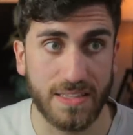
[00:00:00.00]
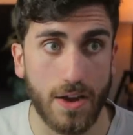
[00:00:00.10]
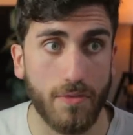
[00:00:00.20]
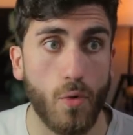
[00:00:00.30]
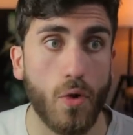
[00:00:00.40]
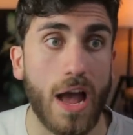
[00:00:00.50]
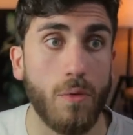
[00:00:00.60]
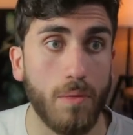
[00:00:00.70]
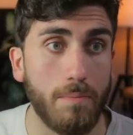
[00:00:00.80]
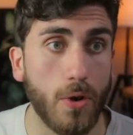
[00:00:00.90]
Therefore,
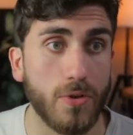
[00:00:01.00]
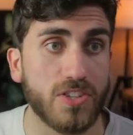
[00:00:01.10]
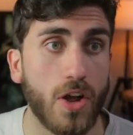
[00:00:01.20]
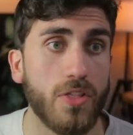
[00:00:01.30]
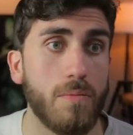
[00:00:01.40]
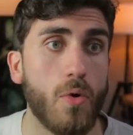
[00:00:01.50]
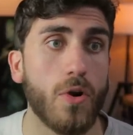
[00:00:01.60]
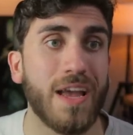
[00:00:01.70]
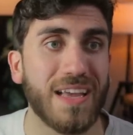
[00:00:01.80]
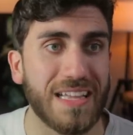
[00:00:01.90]
I will boast all the
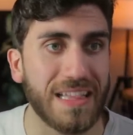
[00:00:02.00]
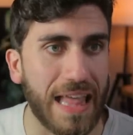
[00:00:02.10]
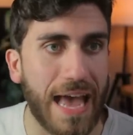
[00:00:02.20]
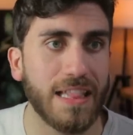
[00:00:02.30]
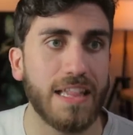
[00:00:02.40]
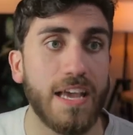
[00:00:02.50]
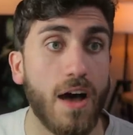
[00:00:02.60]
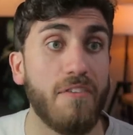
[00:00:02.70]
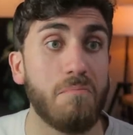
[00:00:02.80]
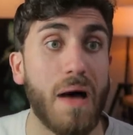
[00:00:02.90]
more gladly
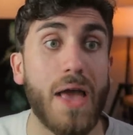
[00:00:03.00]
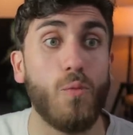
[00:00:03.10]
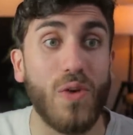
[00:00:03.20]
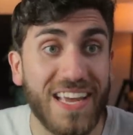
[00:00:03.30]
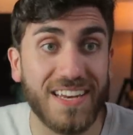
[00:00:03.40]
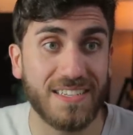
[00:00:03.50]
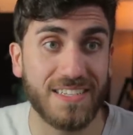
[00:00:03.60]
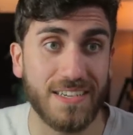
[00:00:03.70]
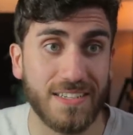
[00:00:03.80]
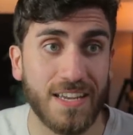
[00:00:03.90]
of my
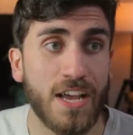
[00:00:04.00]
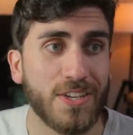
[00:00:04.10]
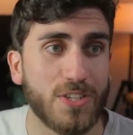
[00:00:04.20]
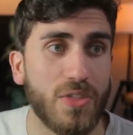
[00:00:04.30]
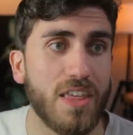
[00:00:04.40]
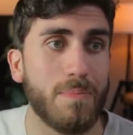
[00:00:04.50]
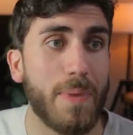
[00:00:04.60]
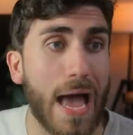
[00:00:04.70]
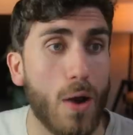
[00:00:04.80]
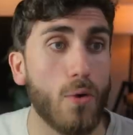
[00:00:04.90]
weaknesses, so that the
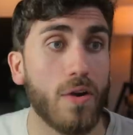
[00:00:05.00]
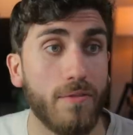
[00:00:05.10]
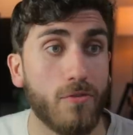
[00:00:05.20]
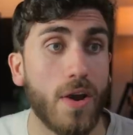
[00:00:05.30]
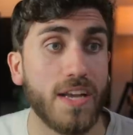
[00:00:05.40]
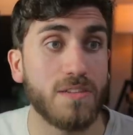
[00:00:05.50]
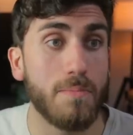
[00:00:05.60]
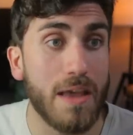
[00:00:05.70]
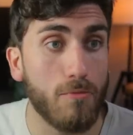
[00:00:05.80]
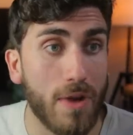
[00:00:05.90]
power of Christ
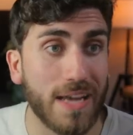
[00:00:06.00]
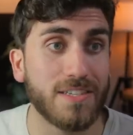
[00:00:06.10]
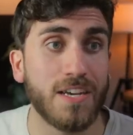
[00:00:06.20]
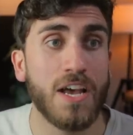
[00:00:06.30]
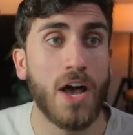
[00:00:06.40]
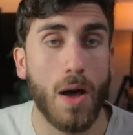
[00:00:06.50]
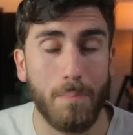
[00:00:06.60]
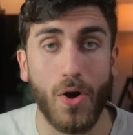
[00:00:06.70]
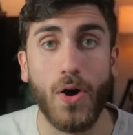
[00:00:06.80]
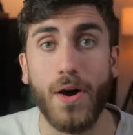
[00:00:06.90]
may rest
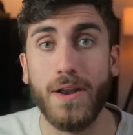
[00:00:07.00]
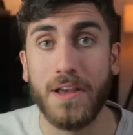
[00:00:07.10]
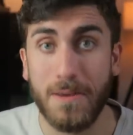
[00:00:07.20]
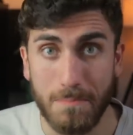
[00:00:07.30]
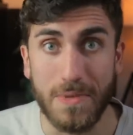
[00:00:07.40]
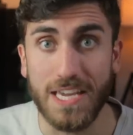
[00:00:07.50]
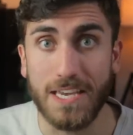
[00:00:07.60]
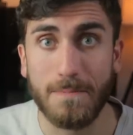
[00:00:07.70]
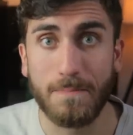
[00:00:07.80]
upon me."